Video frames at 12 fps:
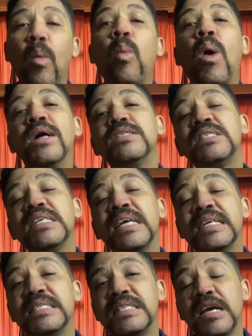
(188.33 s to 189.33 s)
once it
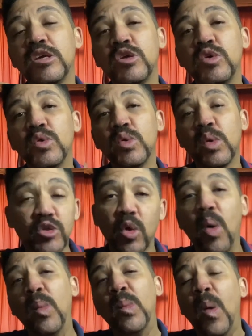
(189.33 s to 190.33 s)
is that you
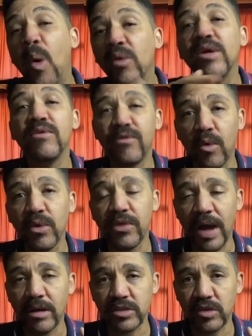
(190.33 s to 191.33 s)
draw more than
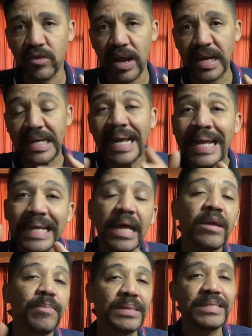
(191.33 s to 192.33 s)
4,000 Rand in
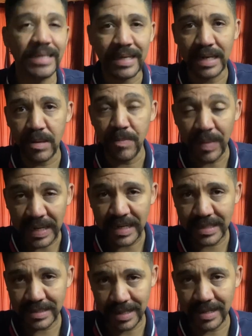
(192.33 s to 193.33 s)
a particular
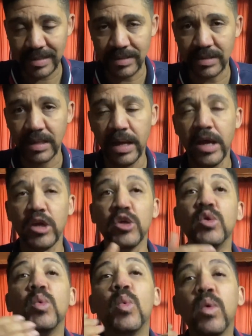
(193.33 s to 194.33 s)
billing cycle,
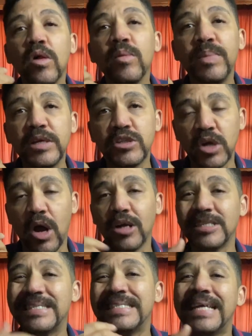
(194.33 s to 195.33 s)
you will be
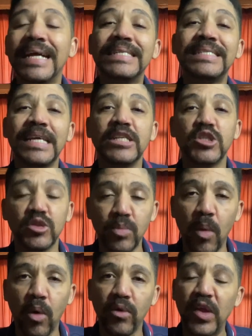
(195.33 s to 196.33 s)
charged 10 cents
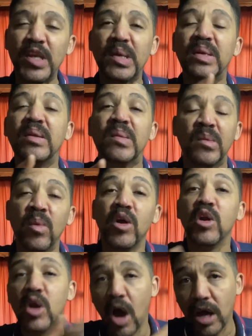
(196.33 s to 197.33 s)
more than you were
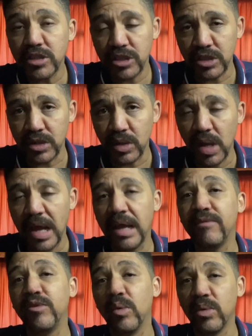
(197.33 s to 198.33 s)
last year
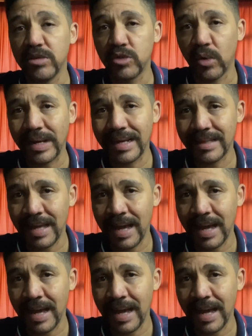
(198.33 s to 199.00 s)
if you're withdrawing at the